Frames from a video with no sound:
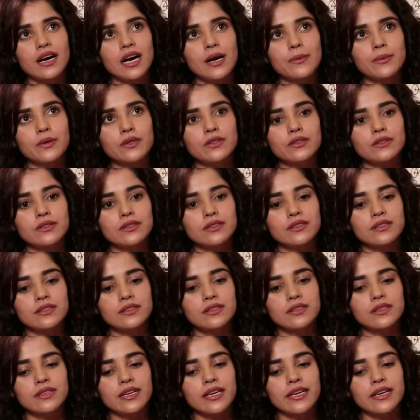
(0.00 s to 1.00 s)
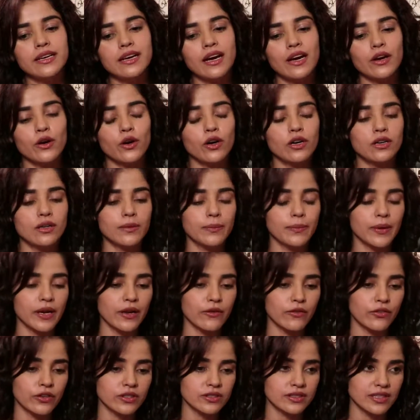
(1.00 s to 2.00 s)
I'm on, uh, like I got a
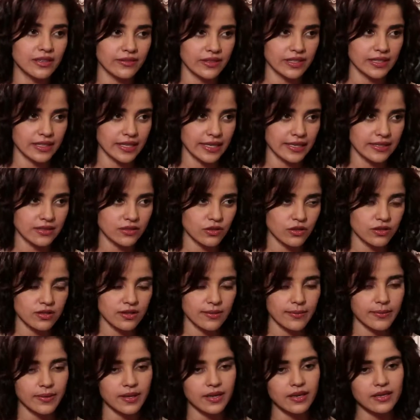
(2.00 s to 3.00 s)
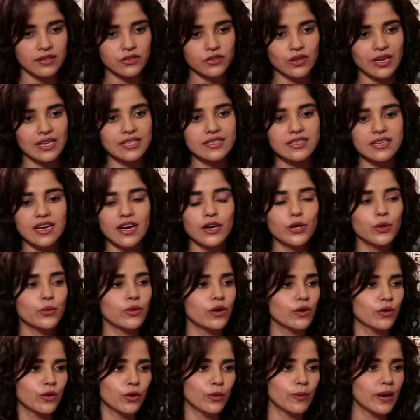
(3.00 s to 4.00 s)
break for seven days or something. So I said I don't
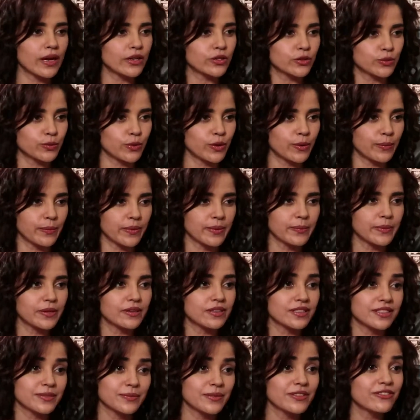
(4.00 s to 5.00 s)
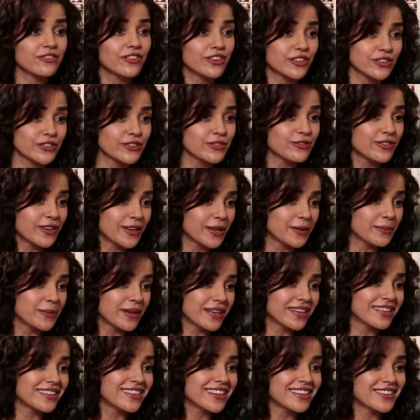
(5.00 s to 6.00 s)
want to go back to Bombay because my first film,
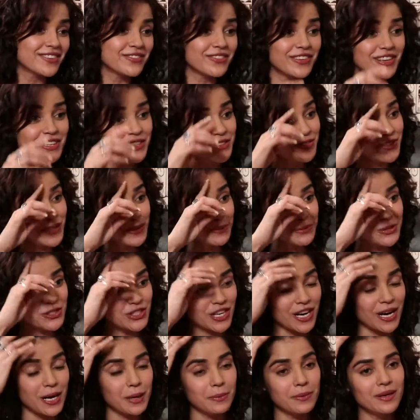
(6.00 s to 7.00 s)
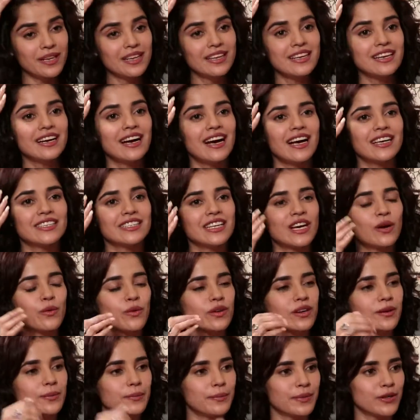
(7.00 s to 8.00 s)
you know, that 1st mm -hmm. film mm-hmm. charm. I said I
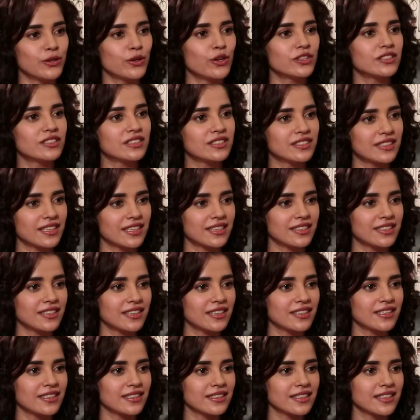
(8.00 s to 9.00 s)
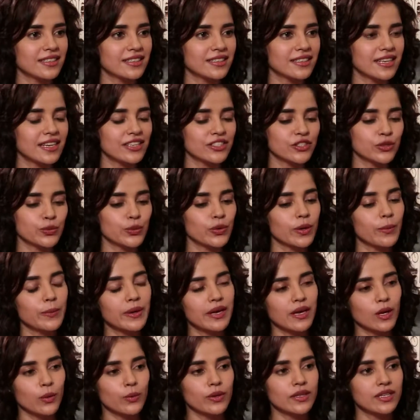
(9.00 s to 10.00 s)
want to be on set and like I just want to
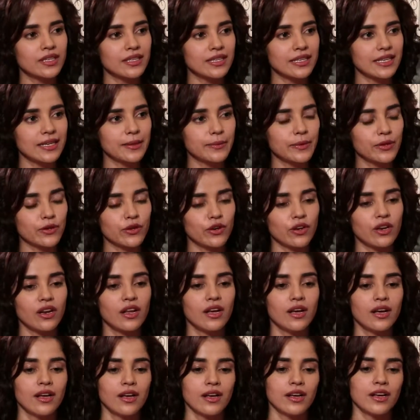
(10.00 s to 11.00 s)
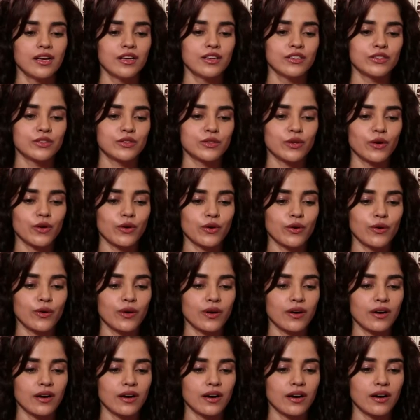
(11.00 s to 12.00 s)
mingle with the team and all. So
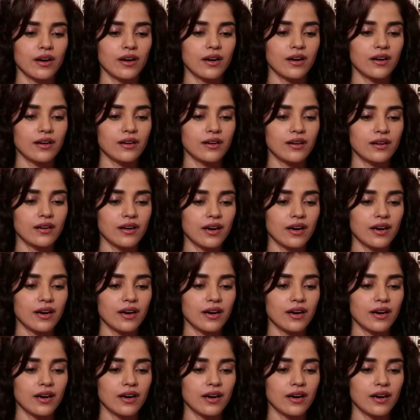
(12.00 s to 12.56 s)
uh,